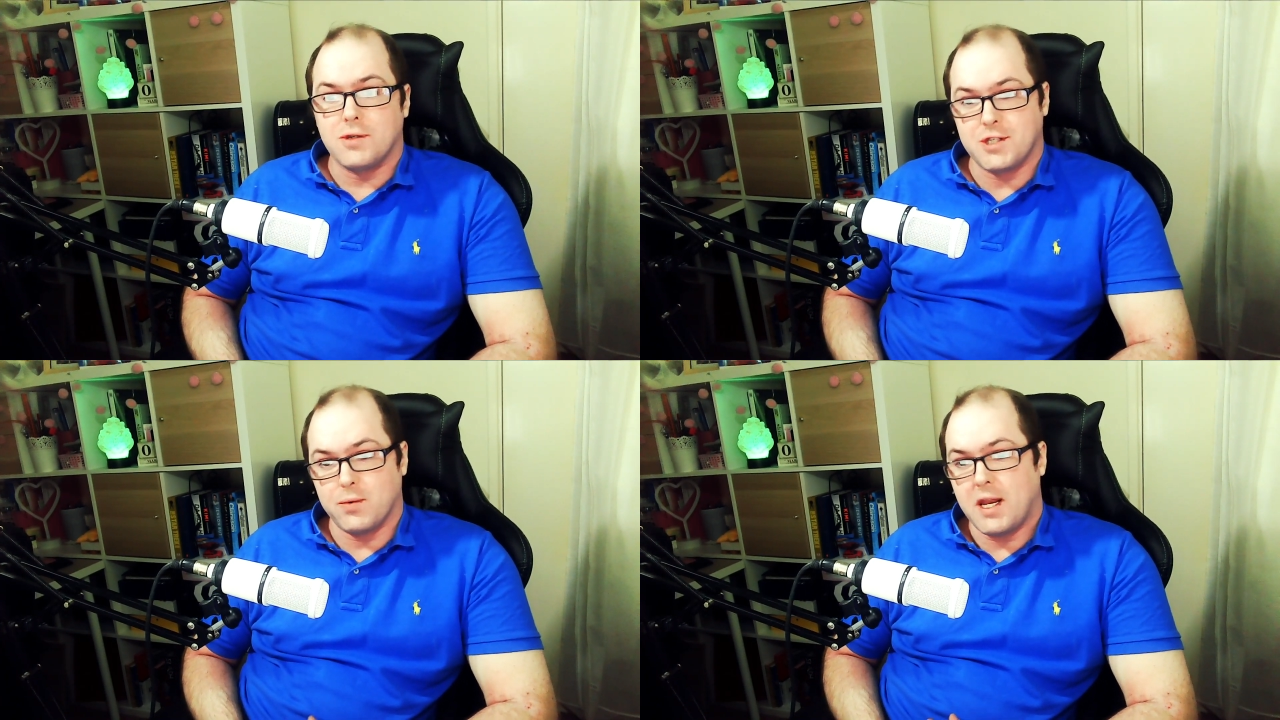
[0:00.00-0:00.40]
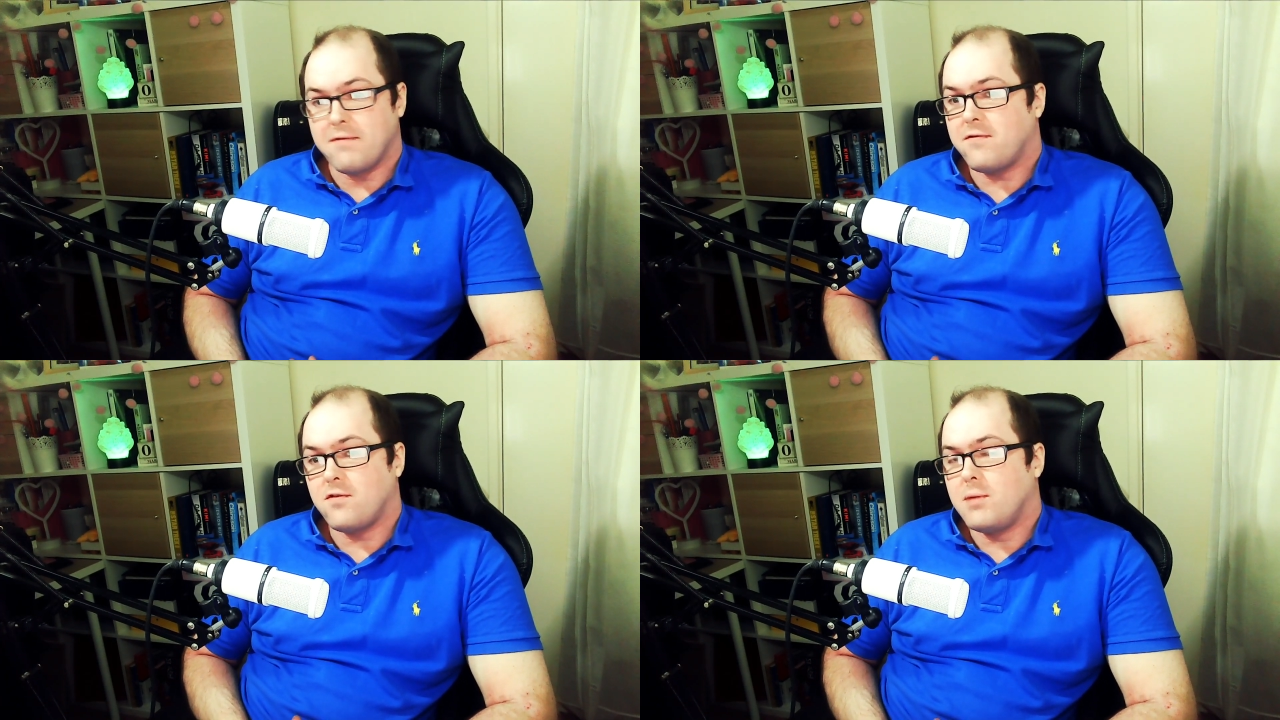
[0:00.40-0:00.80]
so whenever
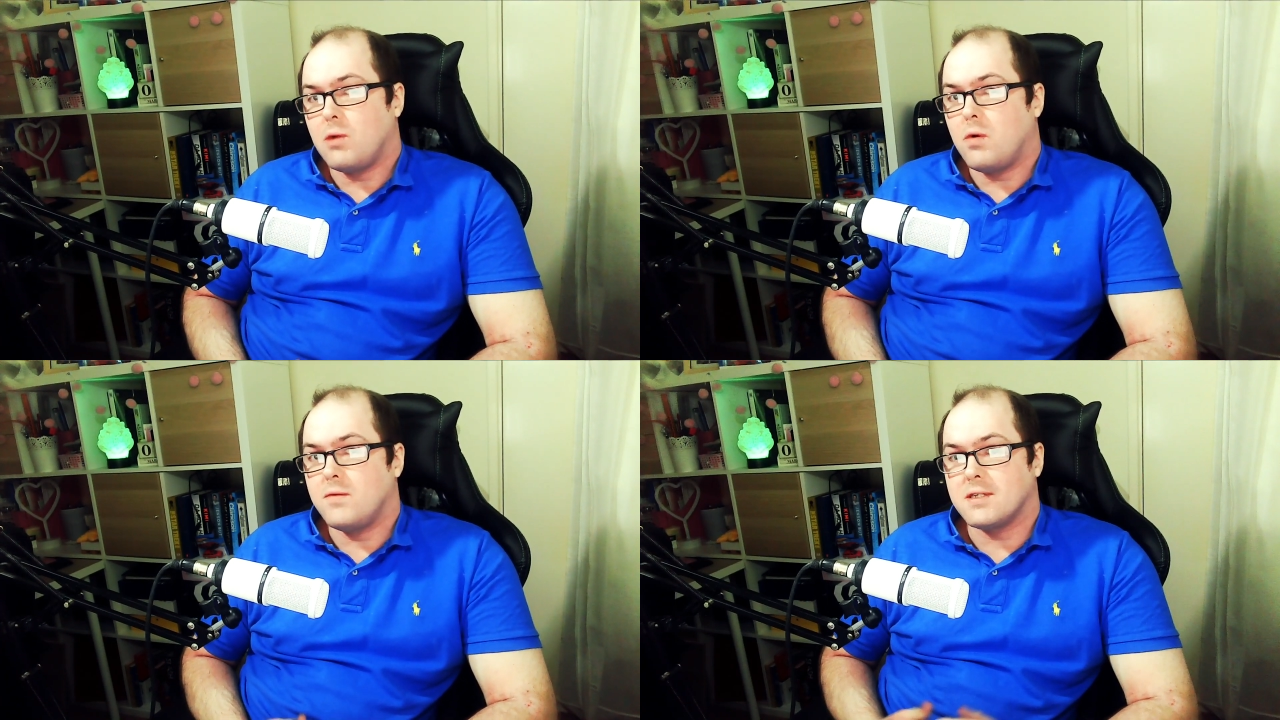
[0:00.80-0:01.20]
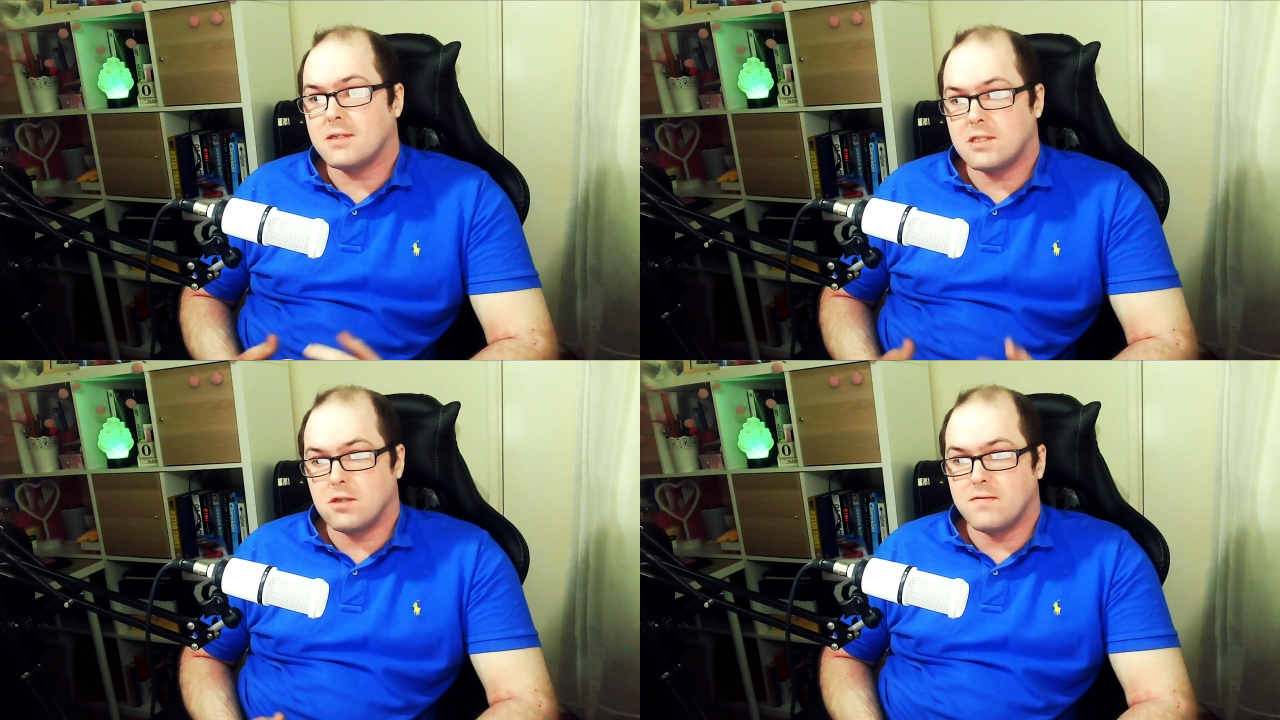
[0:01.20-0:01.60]
Formula 1 was at
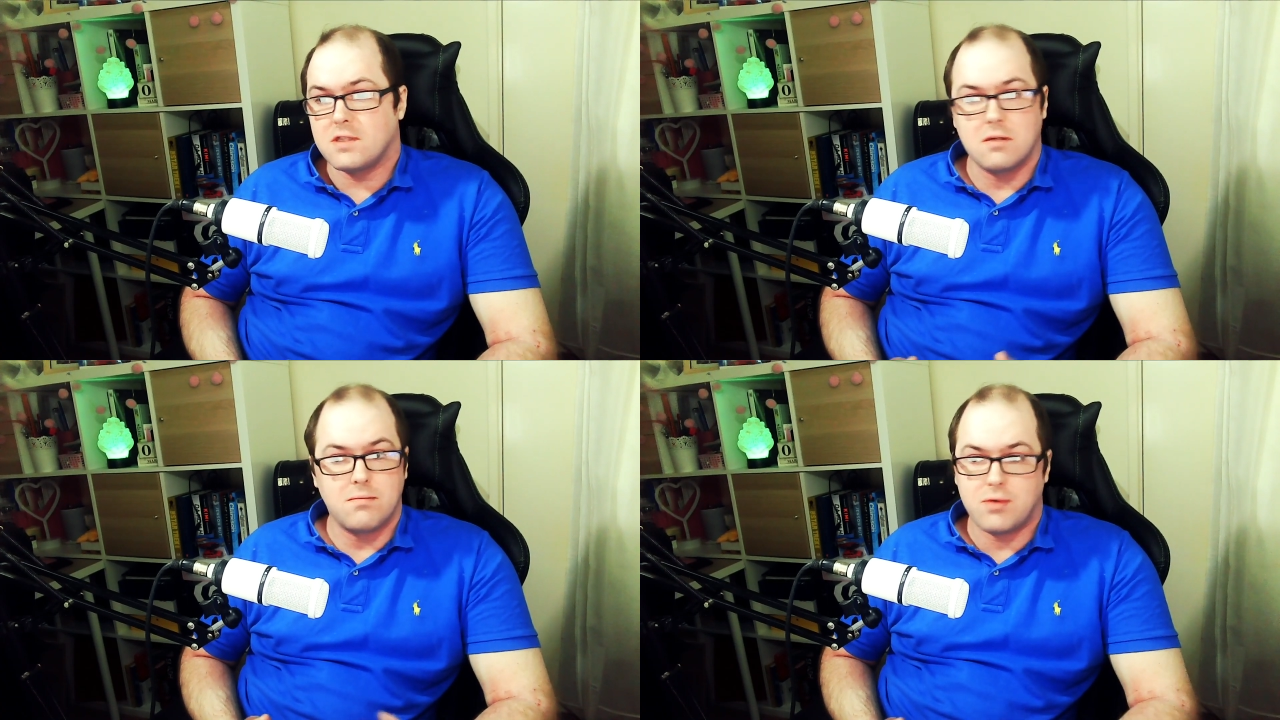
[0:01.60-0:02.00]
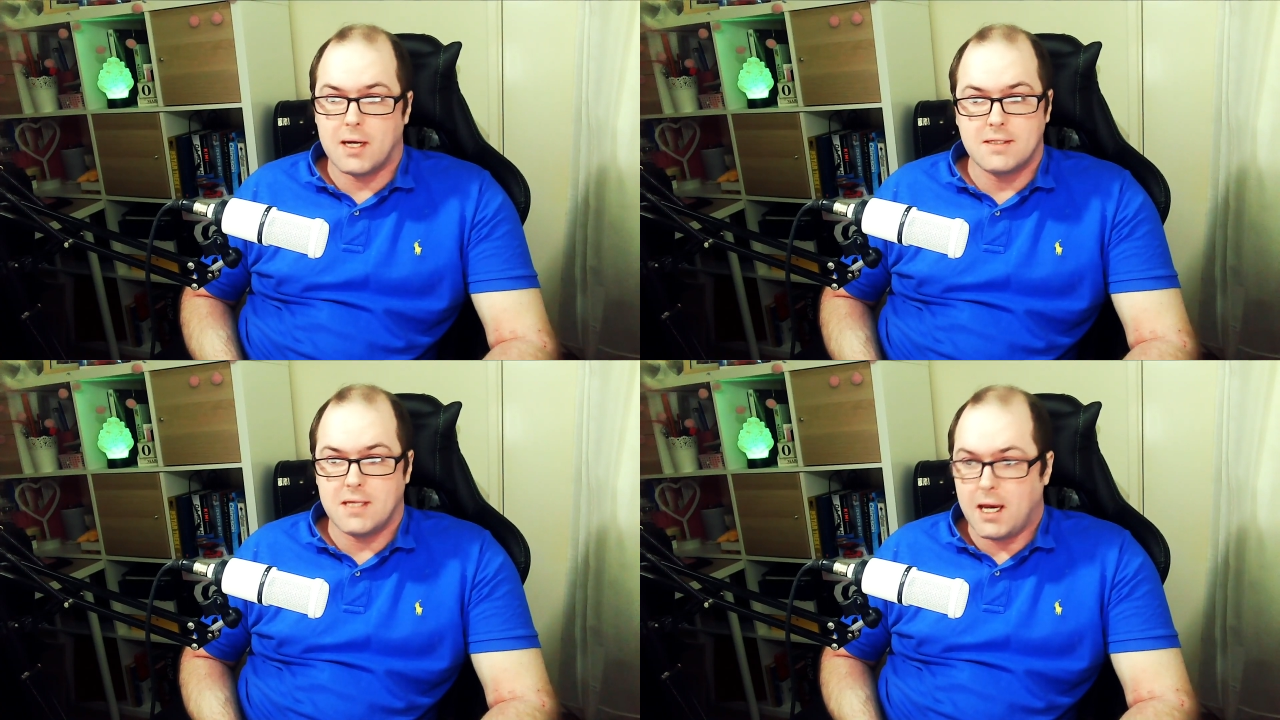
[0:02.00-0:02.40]
Silverstone,
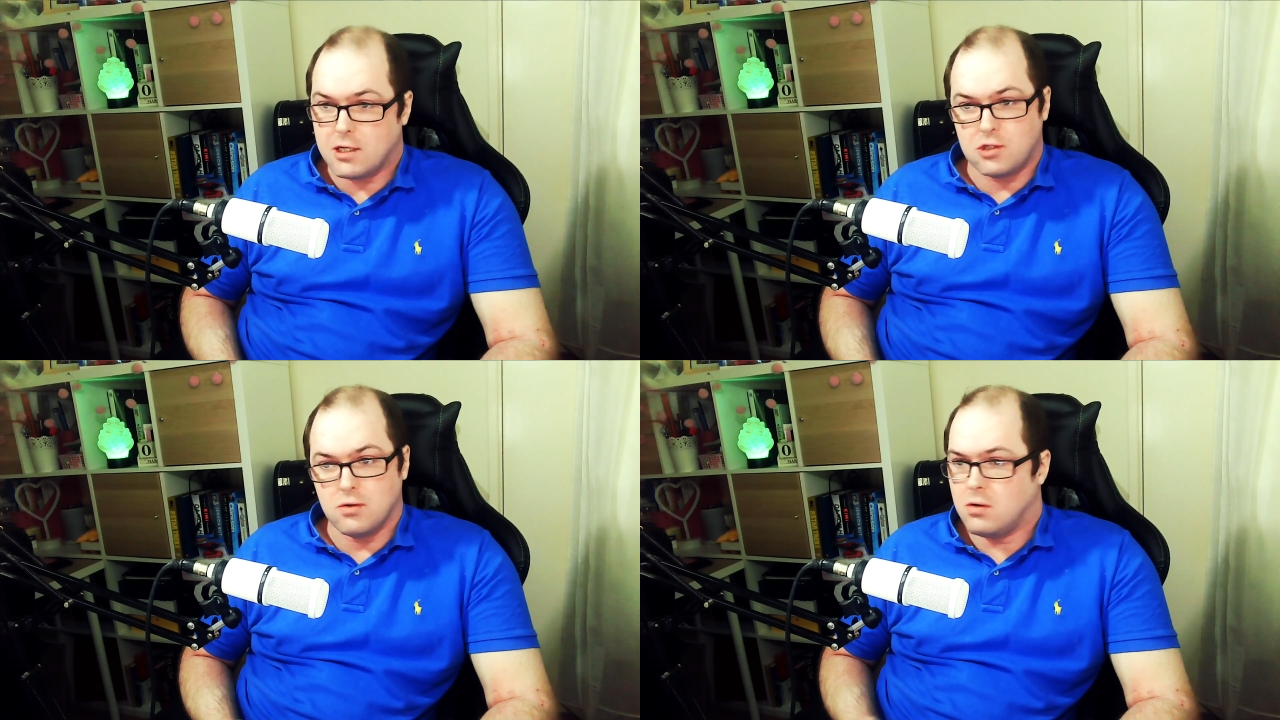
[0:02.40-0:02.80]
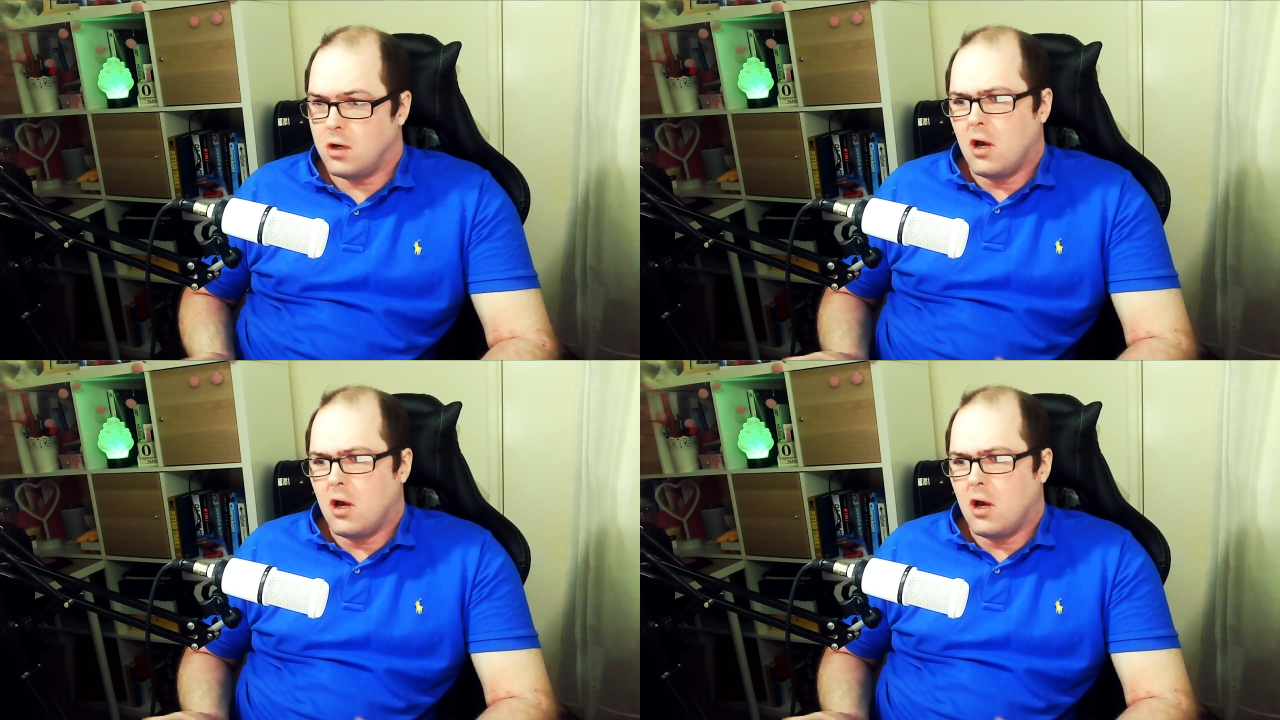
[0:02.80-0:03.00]
Brands Hatch, or